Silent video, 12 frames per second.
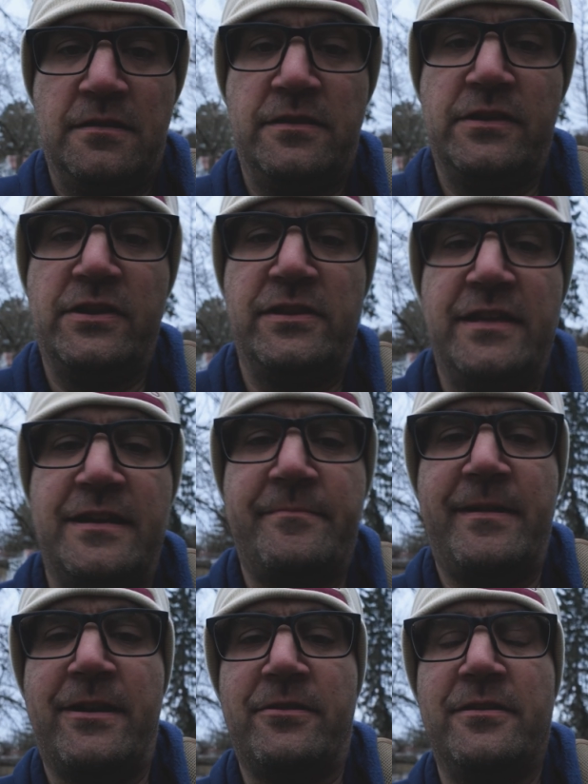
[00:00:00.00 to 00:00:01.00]
The good thing
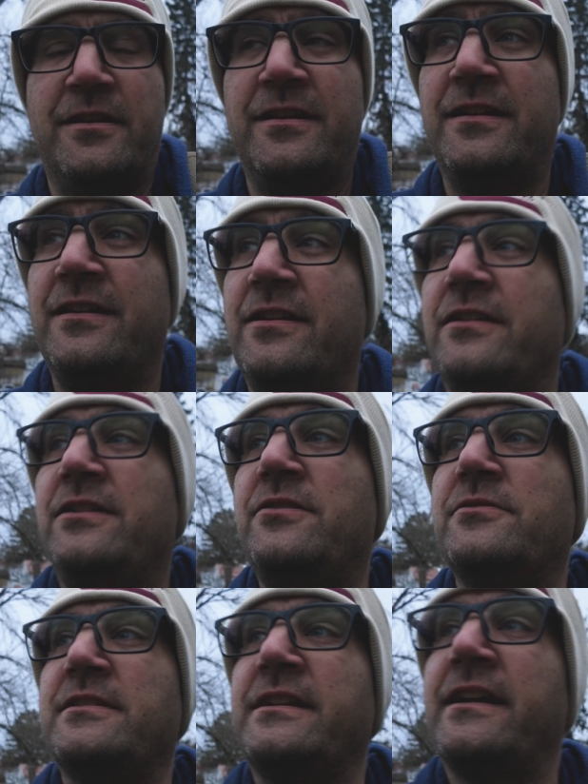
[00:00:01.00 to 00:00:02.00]
about
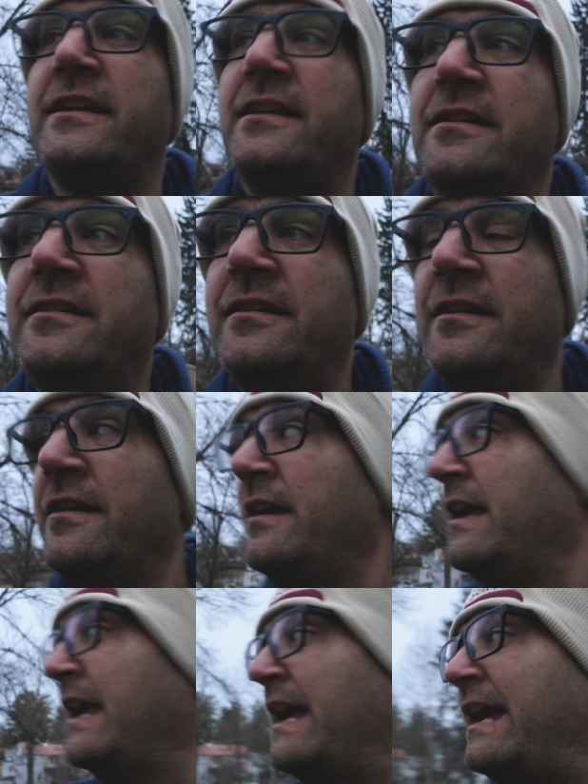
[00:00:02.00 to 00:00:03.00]
using a
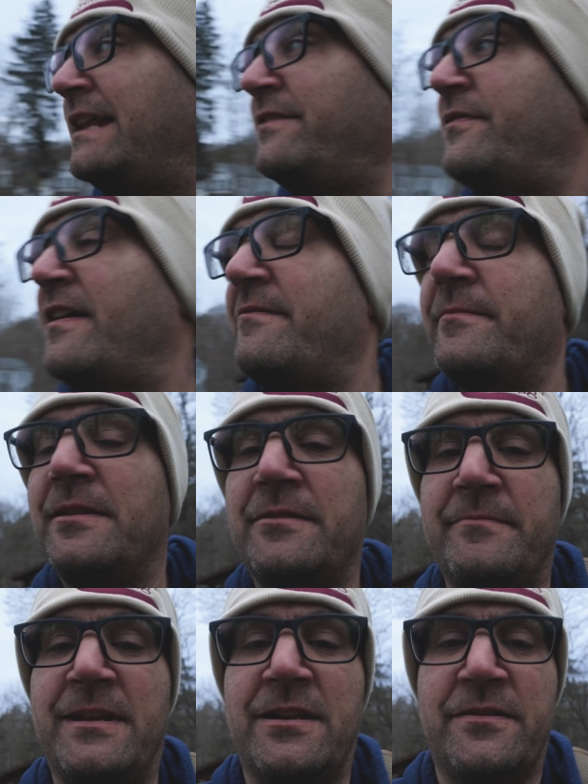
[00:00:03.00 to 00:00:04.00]

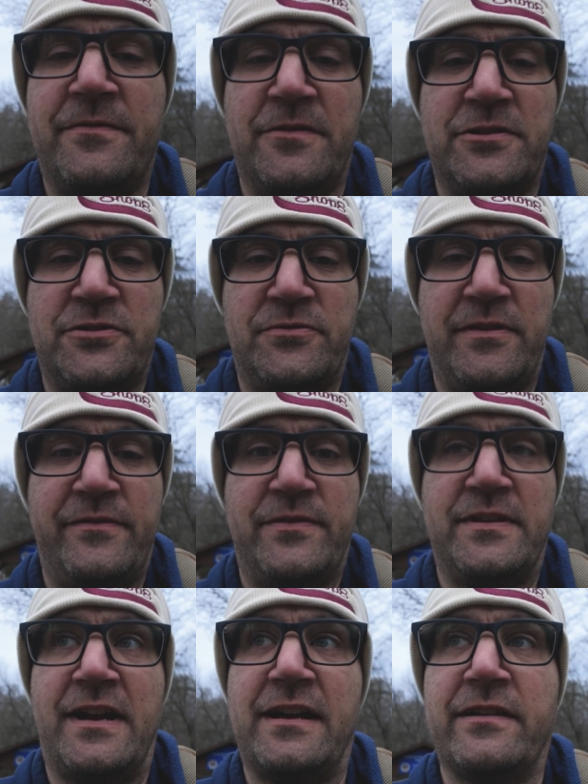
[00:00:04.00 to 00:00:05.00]
85mm for street
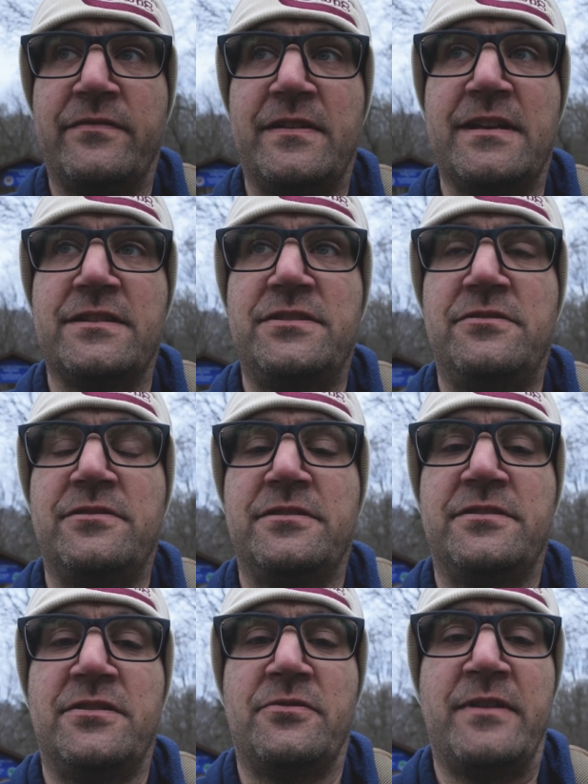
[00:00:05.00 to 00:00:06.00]
photography is you
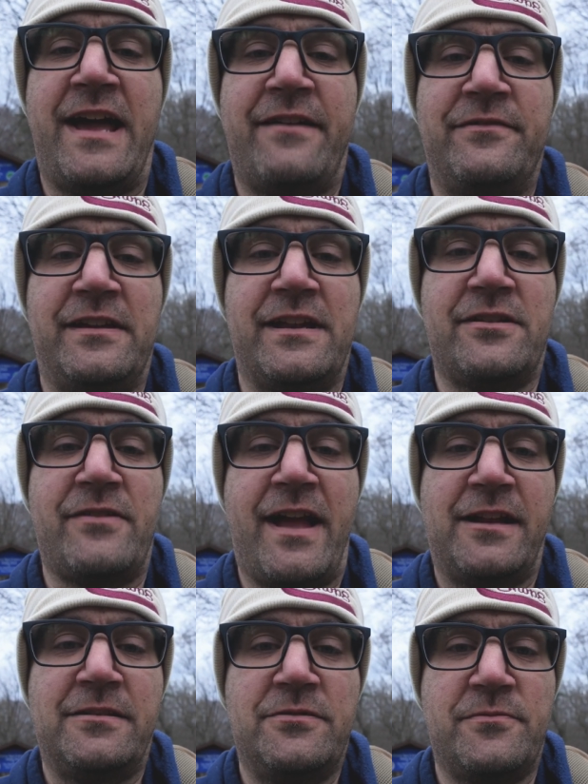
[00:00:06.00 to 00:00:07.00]
just don't have to
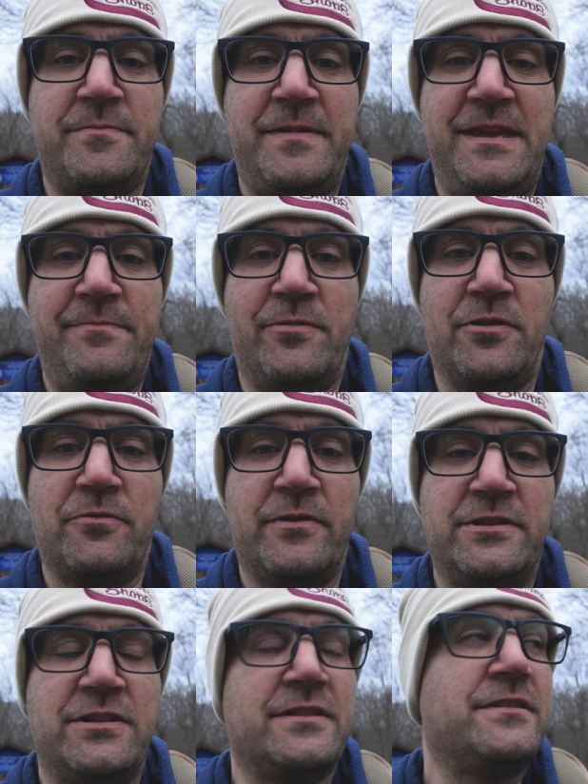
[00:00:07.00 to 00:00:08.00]
interact with people,
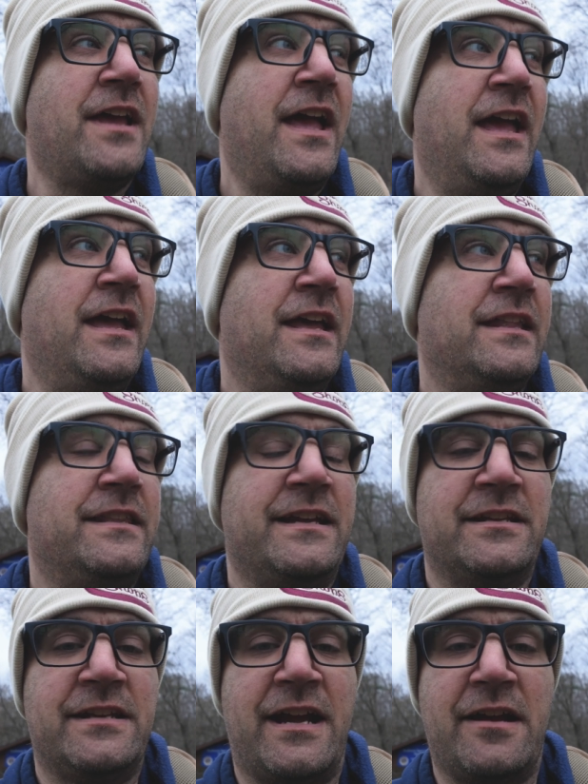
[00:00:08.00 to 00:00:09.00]
which is the
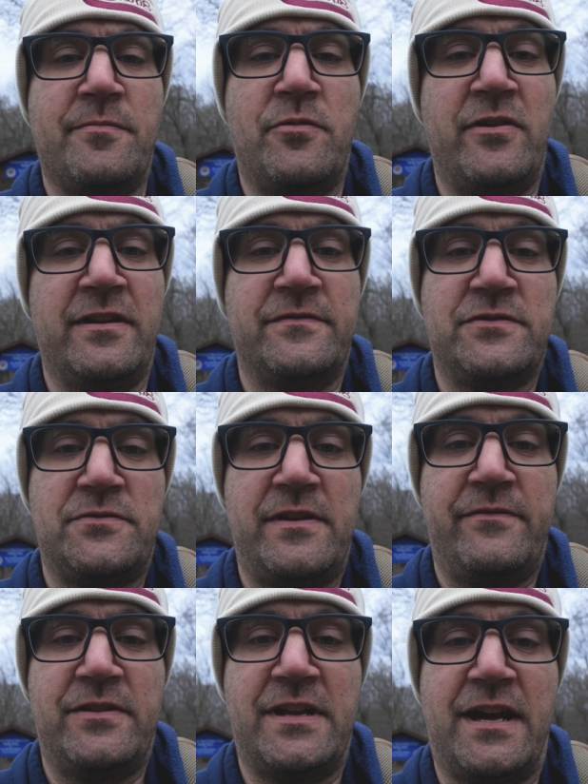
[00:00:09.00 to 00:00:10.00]
entire point of
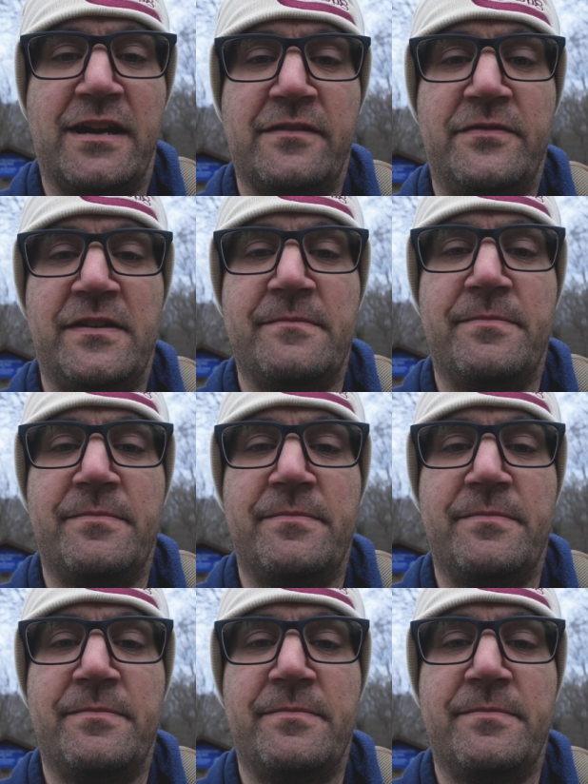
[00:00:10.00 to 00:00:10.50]
street photography.